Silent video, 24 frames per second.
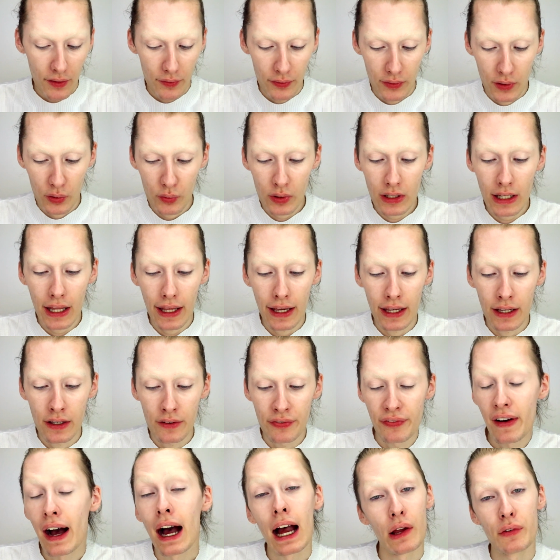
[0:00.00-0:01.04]
There were like
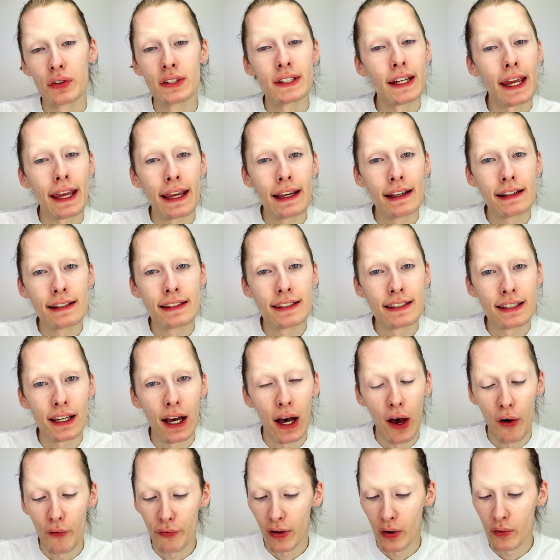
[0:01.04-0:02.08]
5 shades
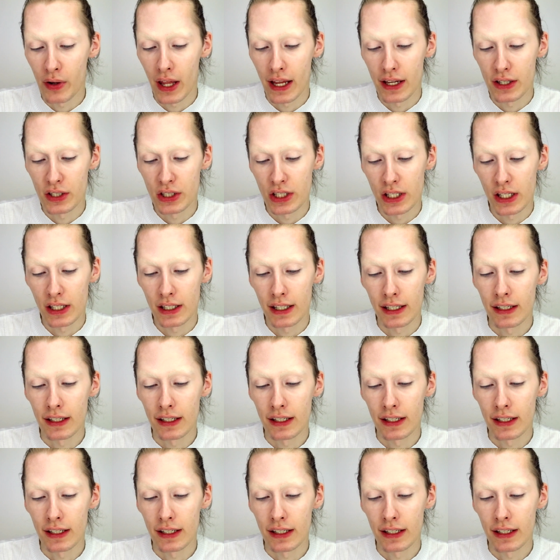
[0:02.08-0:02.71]
of foundation